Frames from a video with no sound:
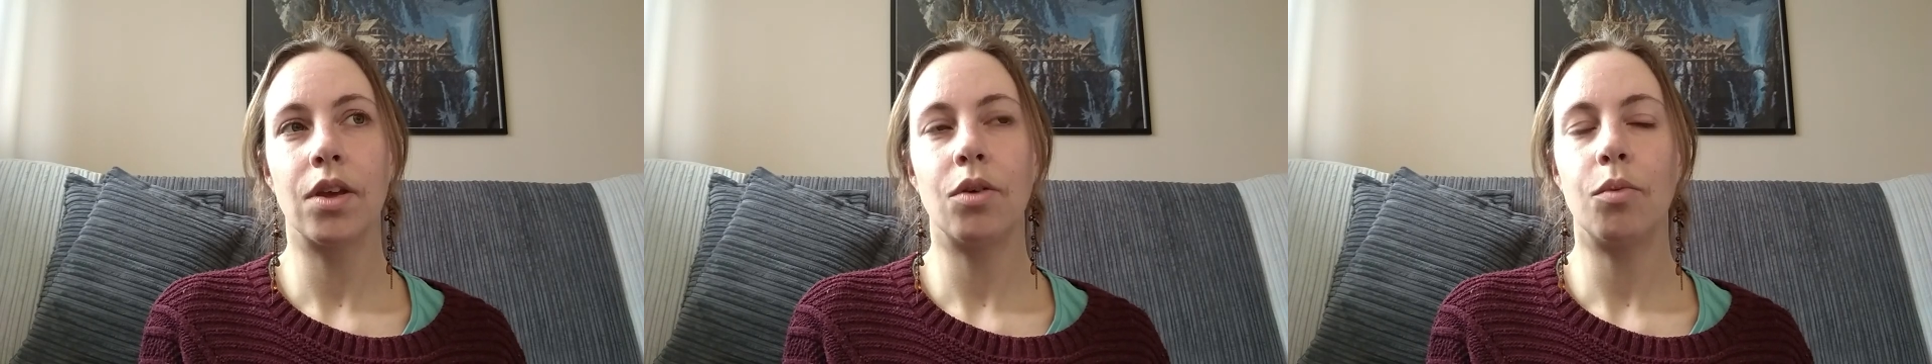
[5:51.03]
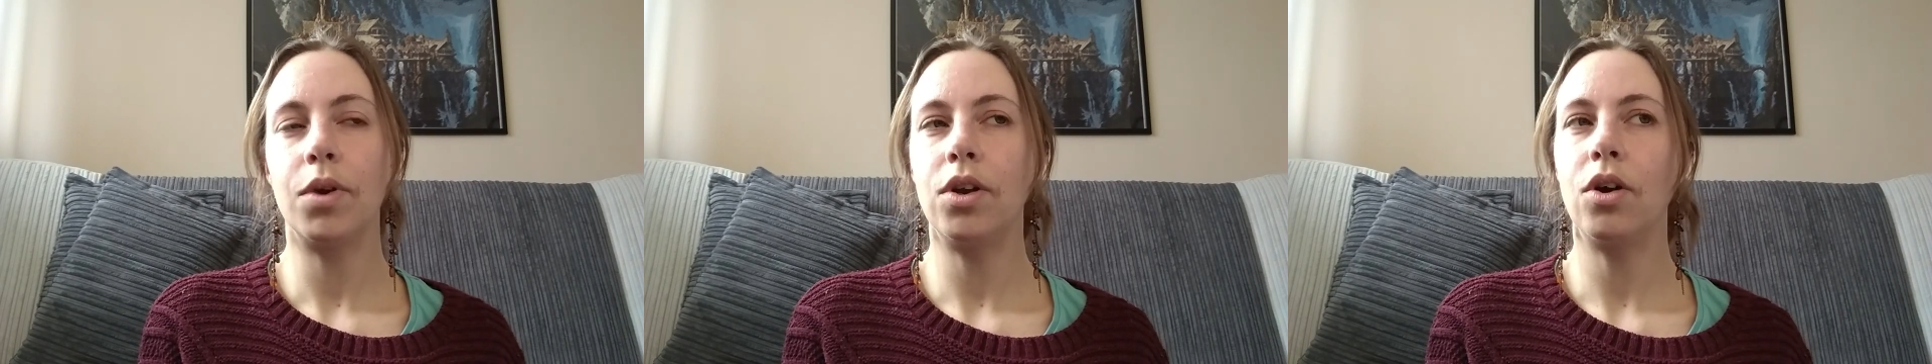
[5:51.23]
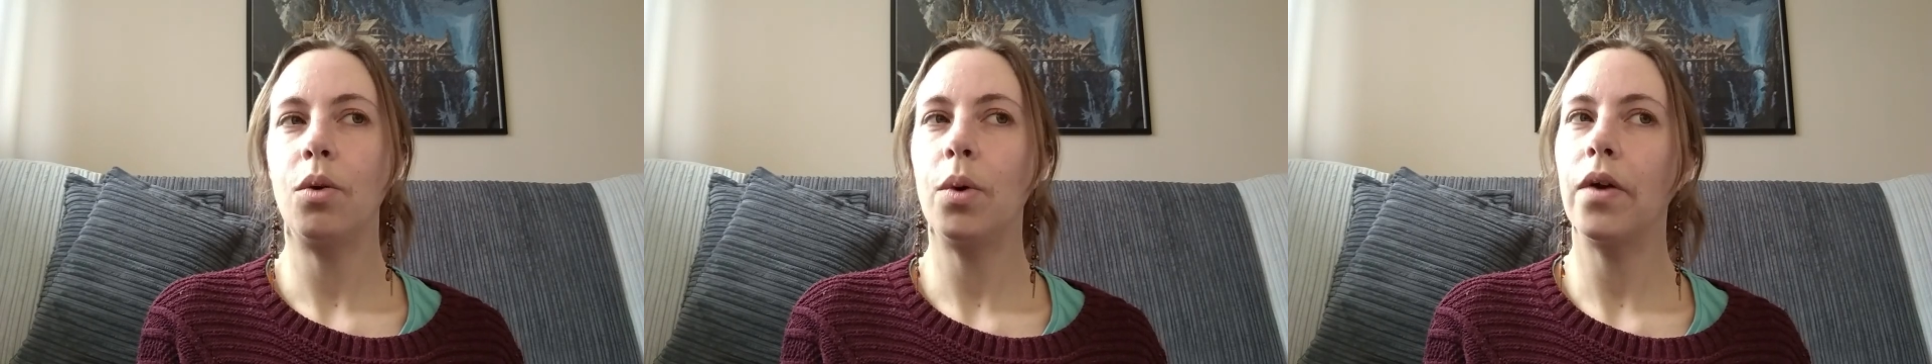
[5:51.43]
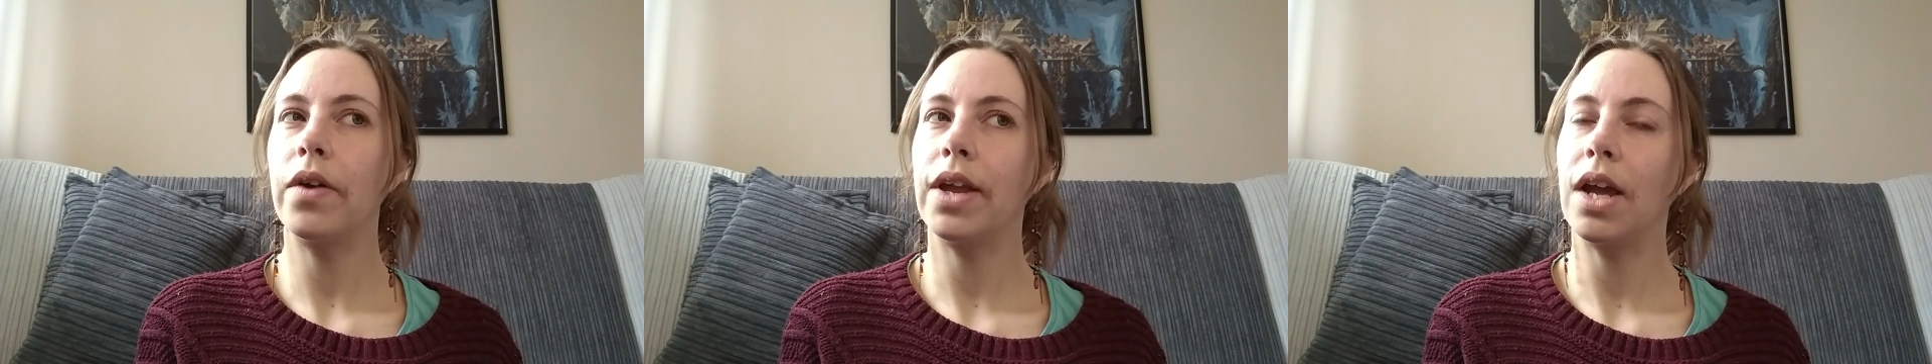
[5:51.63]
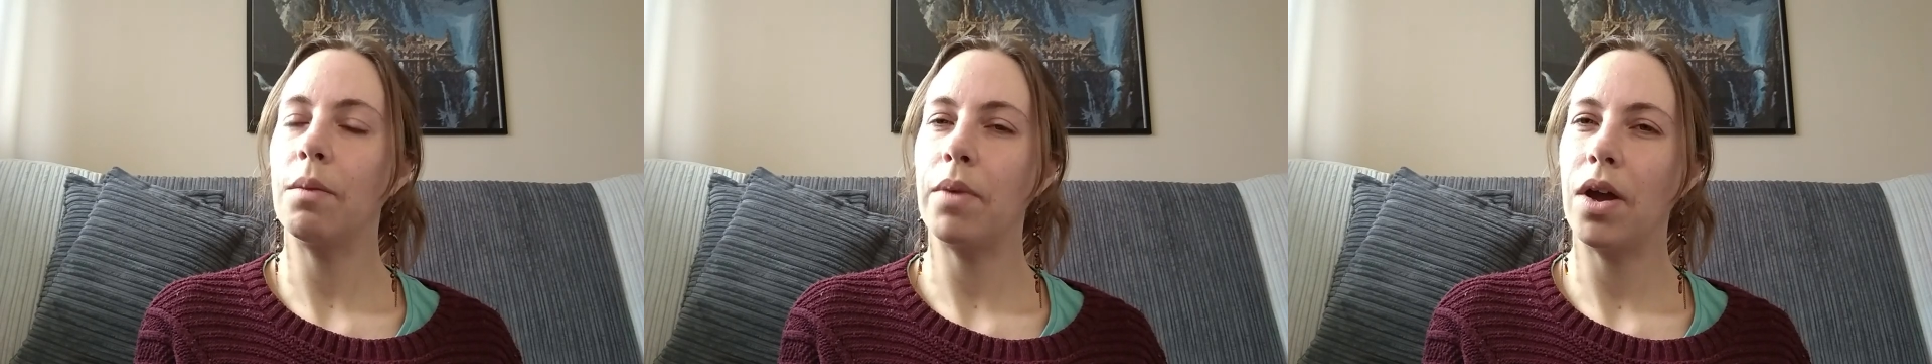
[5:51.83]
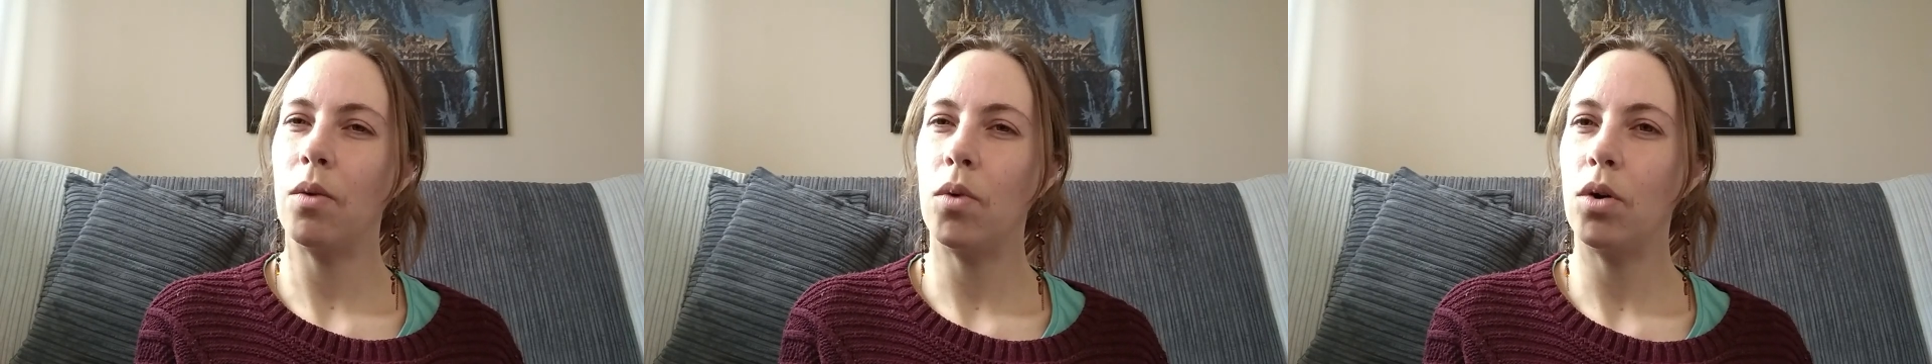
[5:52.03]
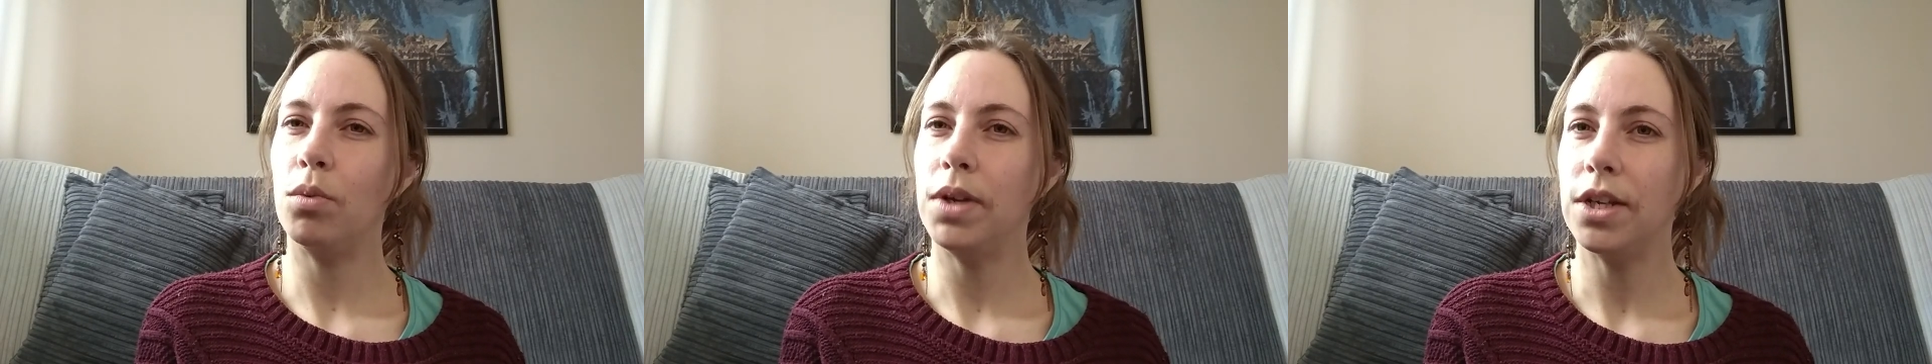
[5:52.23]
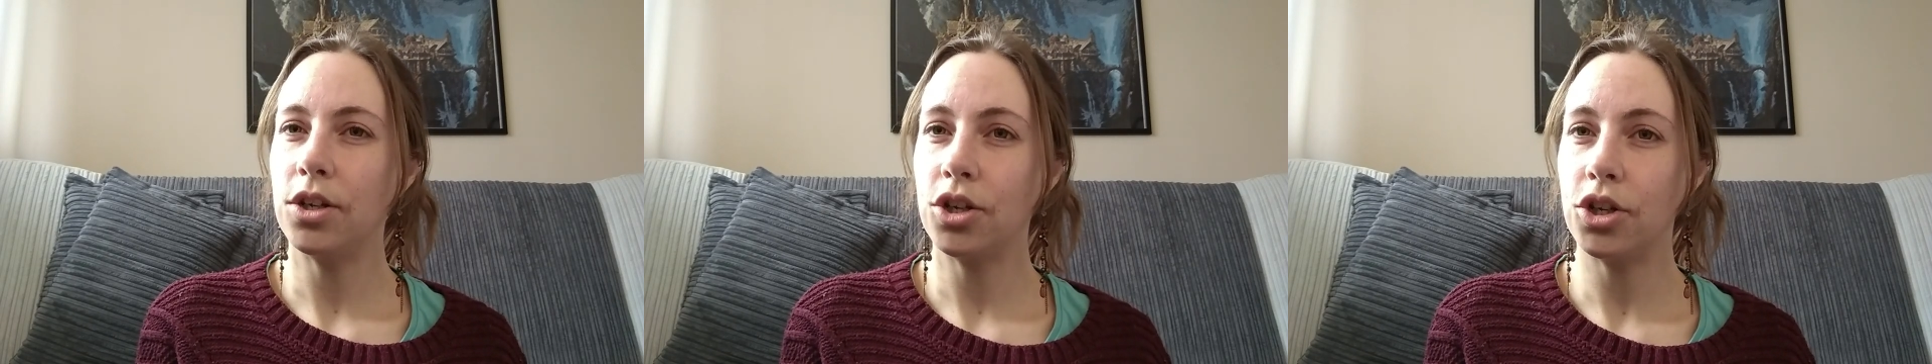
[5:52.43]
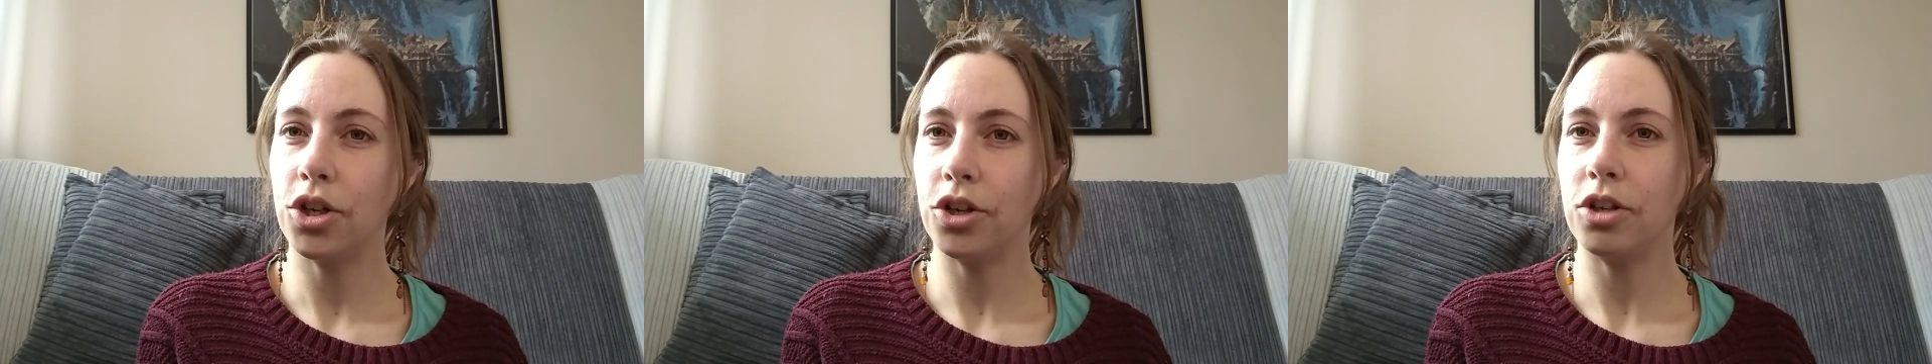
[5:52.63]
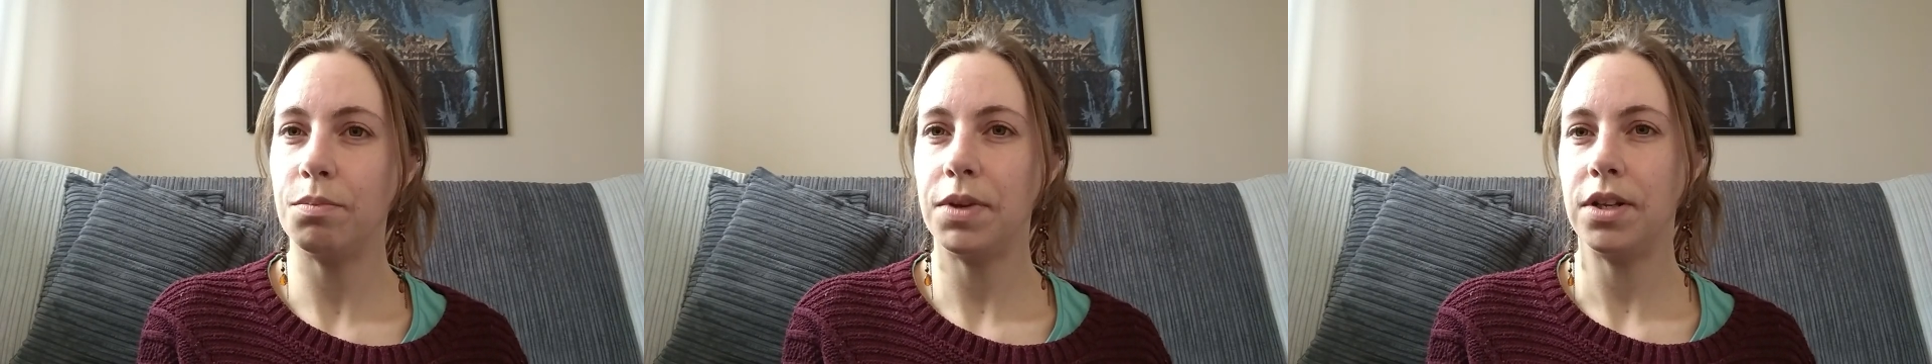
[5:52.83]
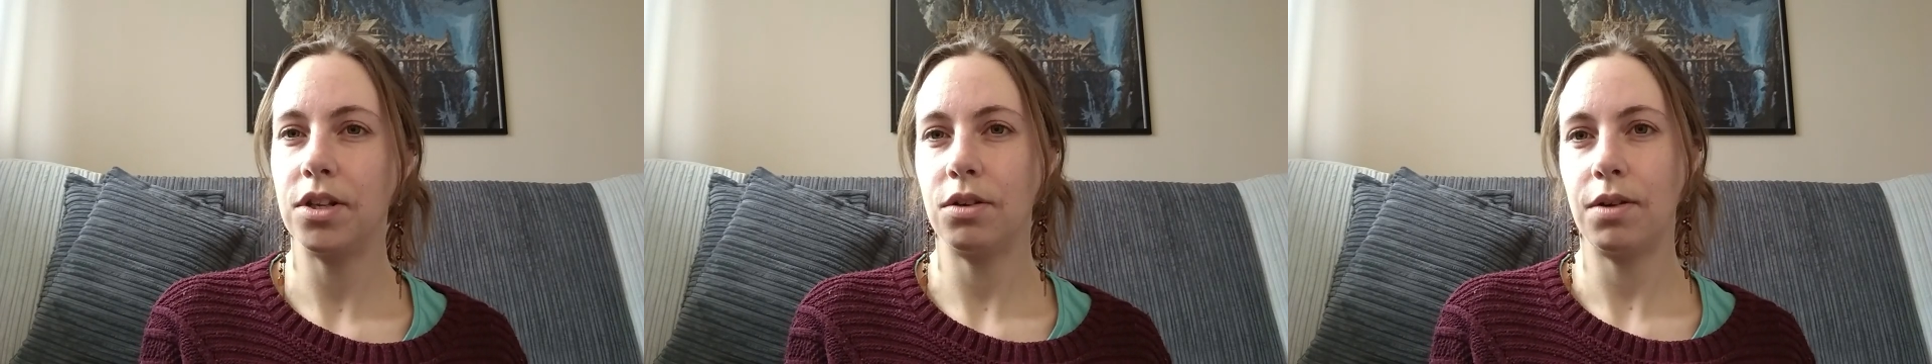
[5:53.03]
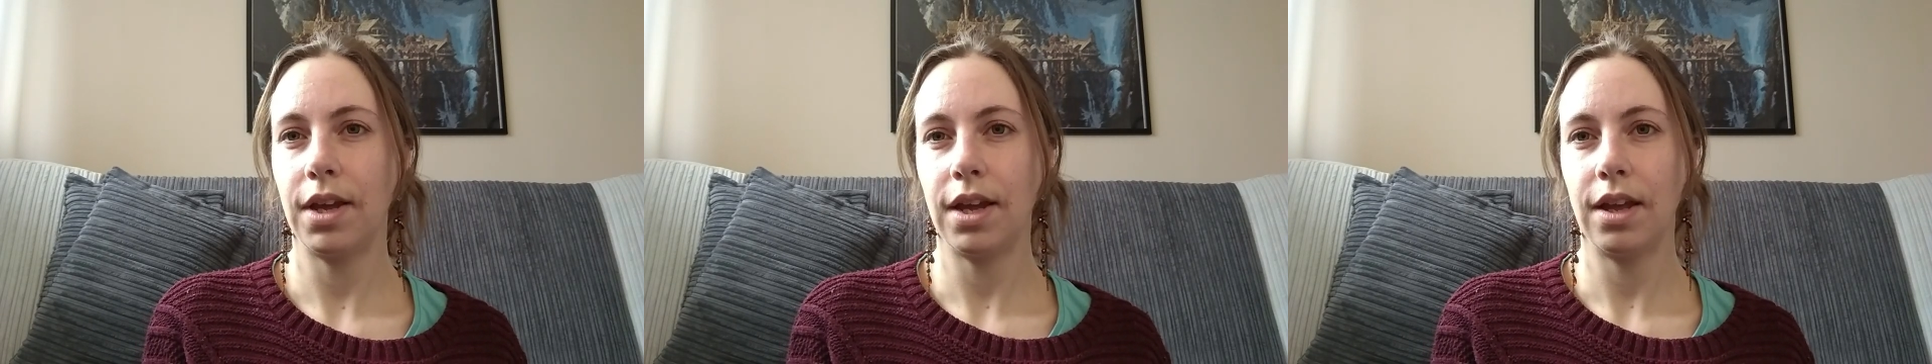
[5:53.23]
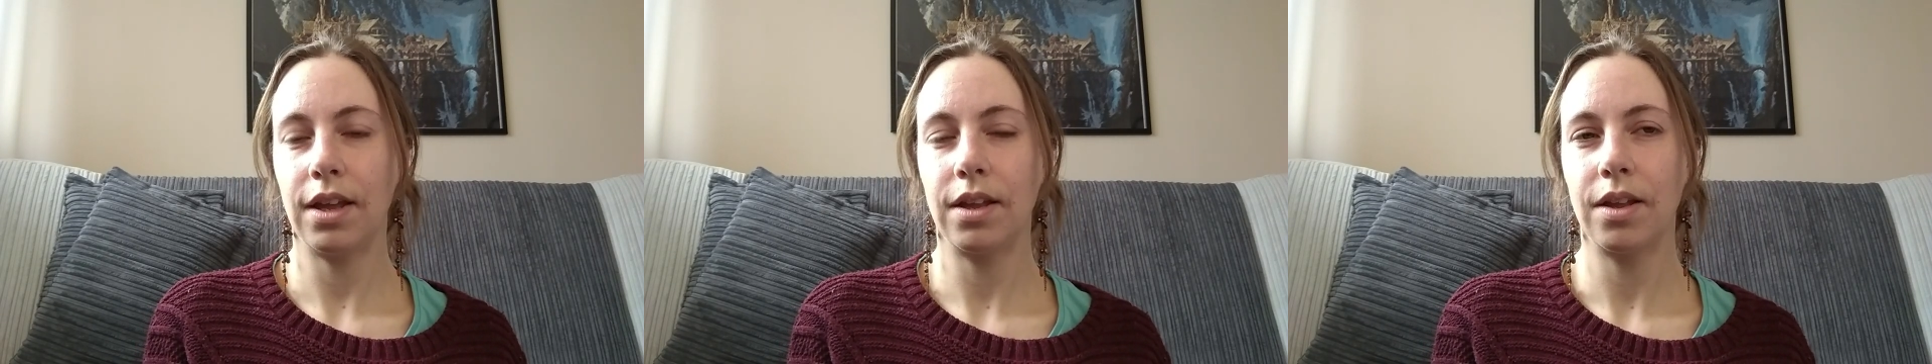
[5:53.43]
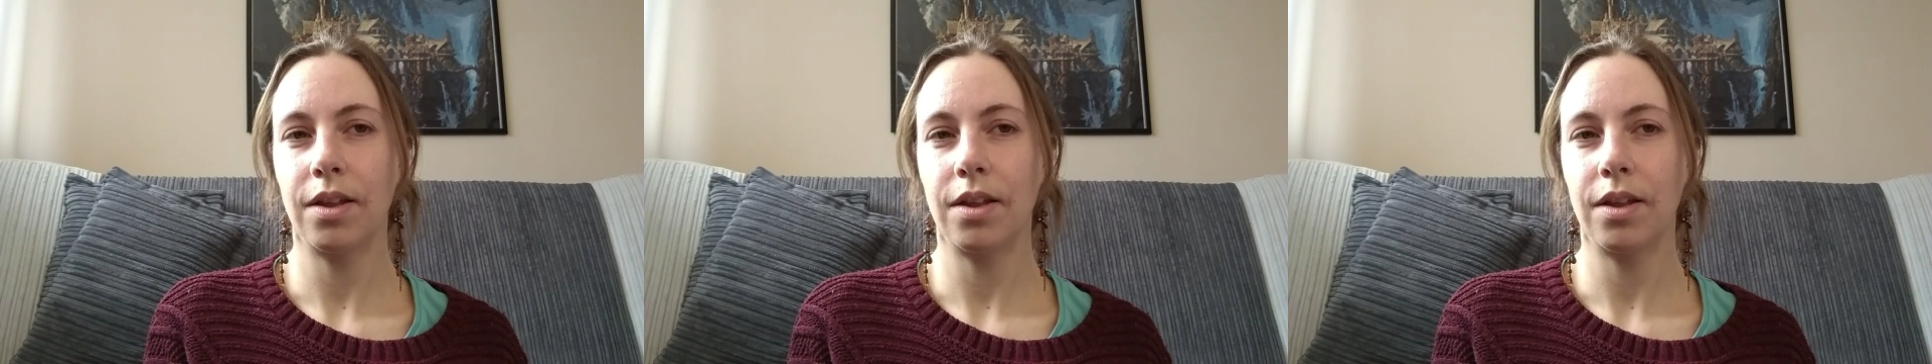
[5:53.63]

We're not worrying about what we should be doing.